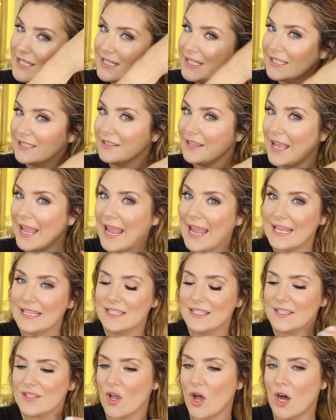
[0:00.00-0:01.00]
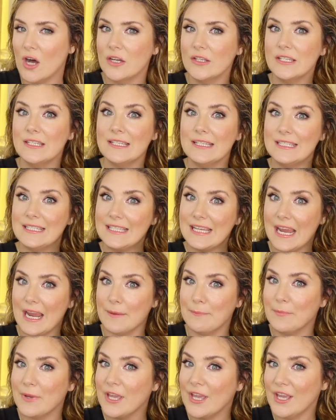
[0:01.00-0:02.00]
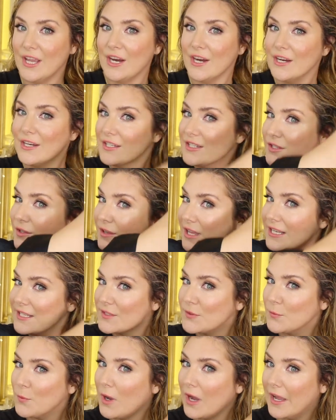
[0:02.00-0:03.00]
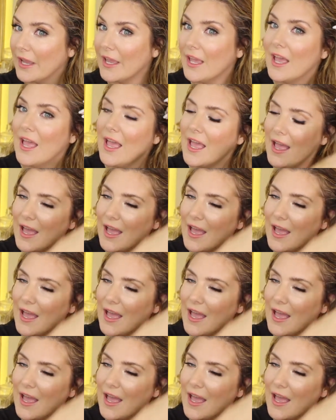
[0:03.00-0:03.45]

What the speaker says: till ends on damp hair, so that's why